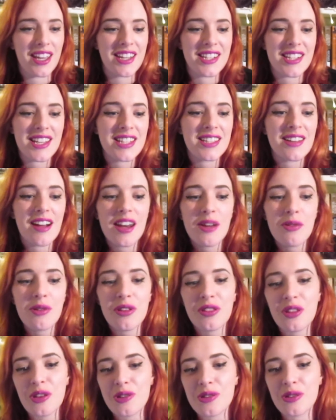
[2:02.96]
it. It's kind of one
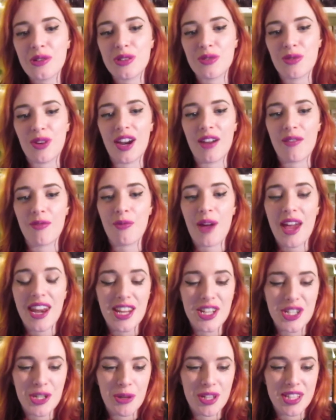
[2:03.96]
of those ones where I went
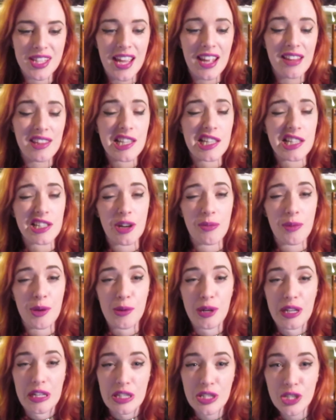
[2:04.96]
into it saying this is going to be
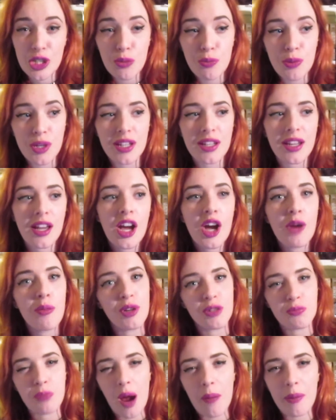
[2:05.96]
really stupid, but
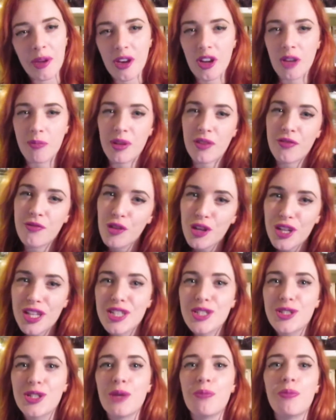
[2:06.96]
it's probably going to be funny
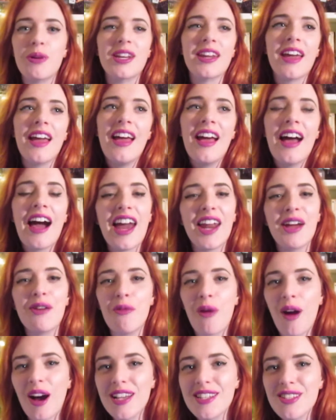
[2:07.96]
stupid. And it
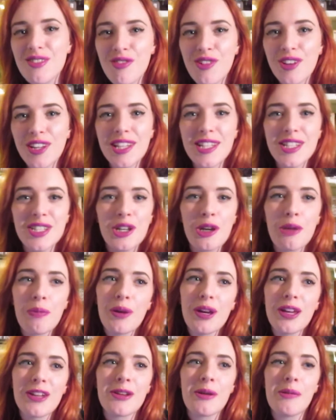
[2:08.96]
was funny
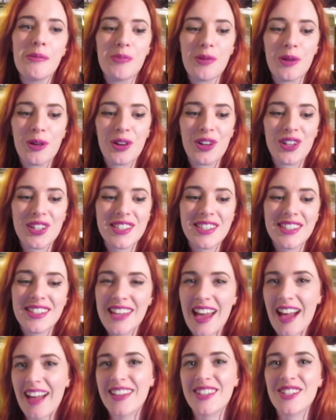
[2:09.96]
stupid, but
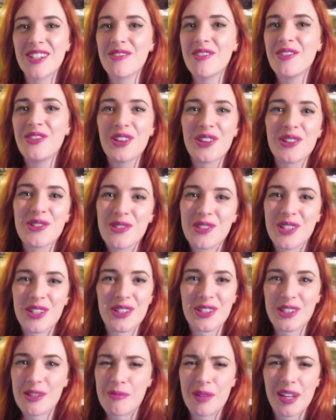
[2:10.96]
yeah, it's just one of those ones I
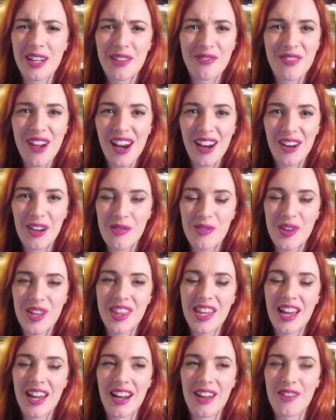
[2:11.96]
just completely fell in love
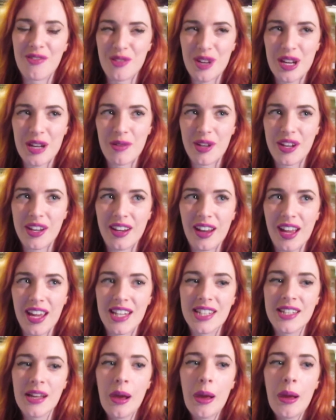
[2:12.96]
with and I really, really
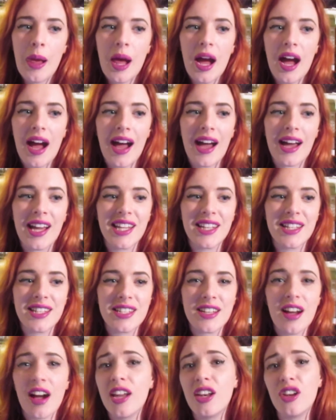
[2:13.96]
liked.
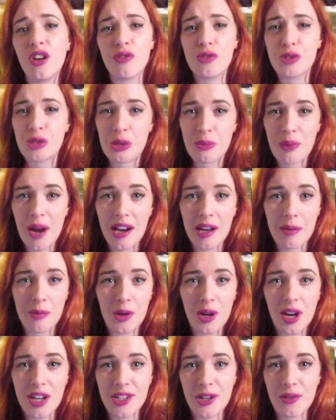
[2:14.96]
And I love Drew
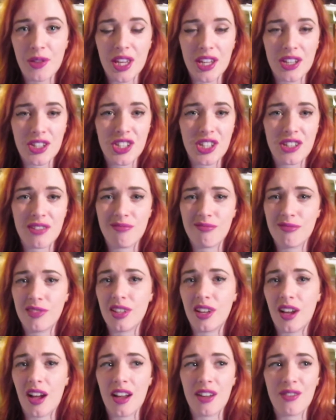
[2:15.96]
Barrymore. I don't think she,
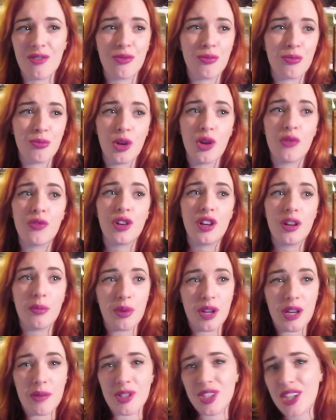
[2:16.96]
I love her in
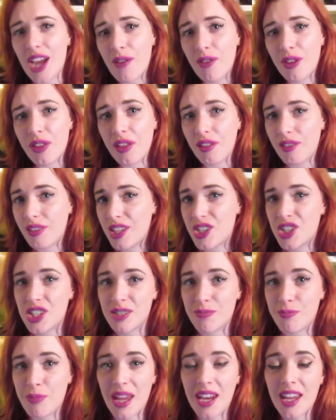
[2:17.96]
pretty much everything that
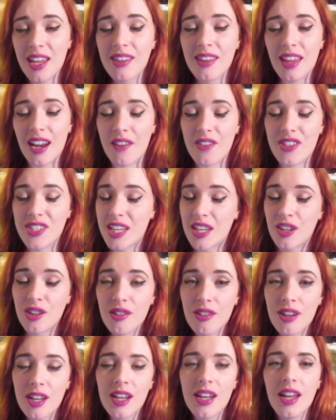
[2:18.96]
she's been in, that I've seen
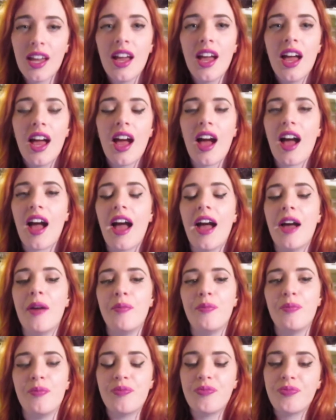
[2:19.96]
her in.
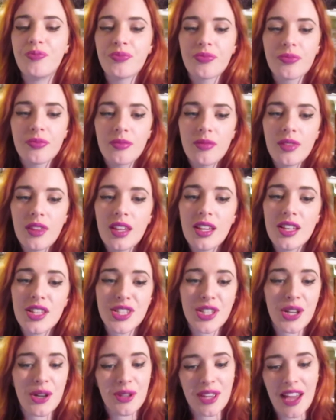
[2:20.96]
Um,
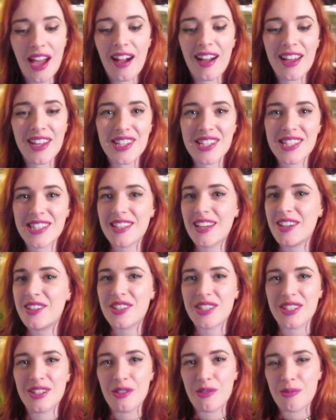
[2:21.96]
so yeah, I just, I
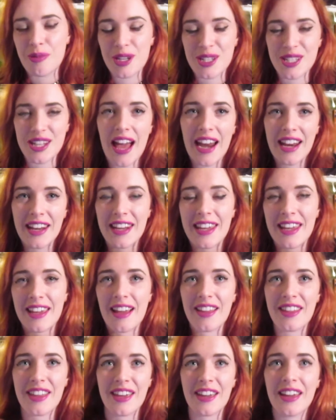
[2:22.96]
just love her personality.
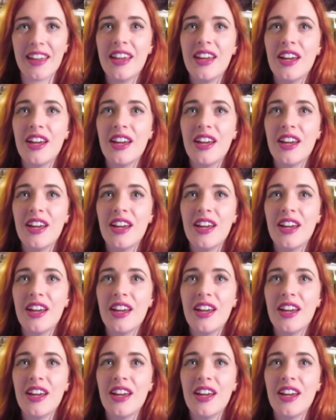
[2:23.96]
I think